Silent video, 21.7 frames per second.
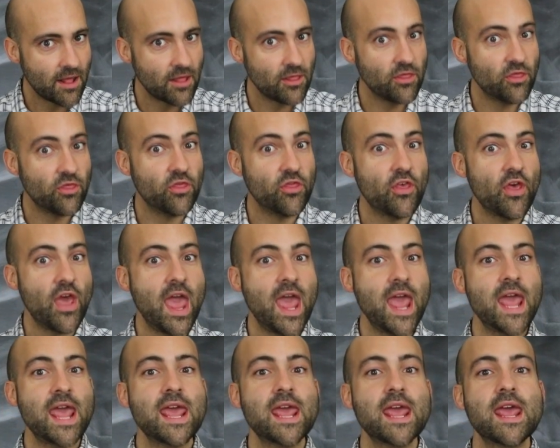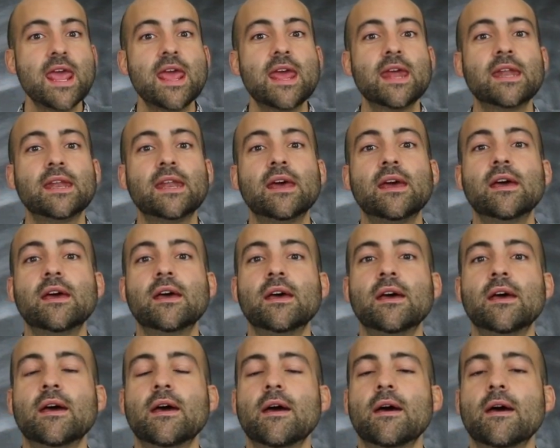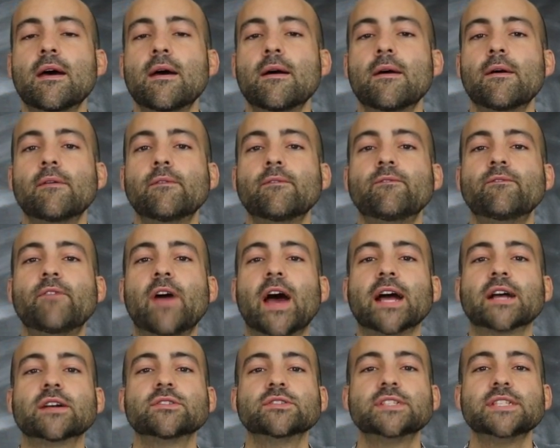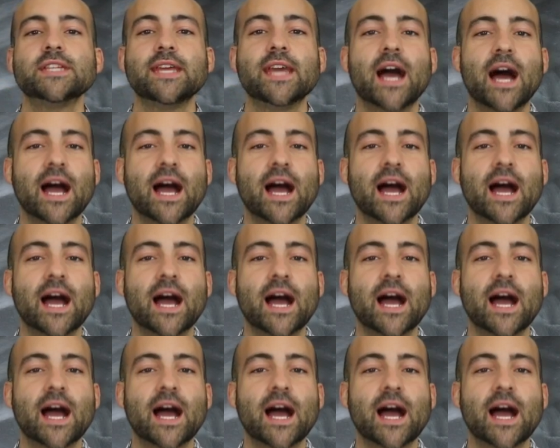Then faculty